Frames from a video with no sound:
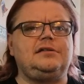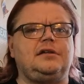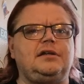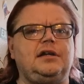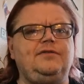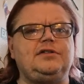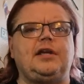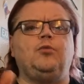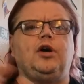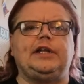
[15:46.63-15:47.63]
If you see
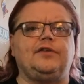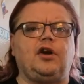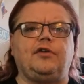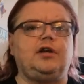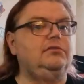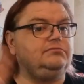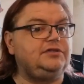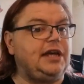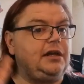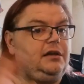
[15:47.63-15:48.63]
them walking in the corridor,
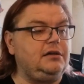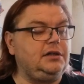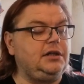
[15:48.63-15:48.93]
say hello.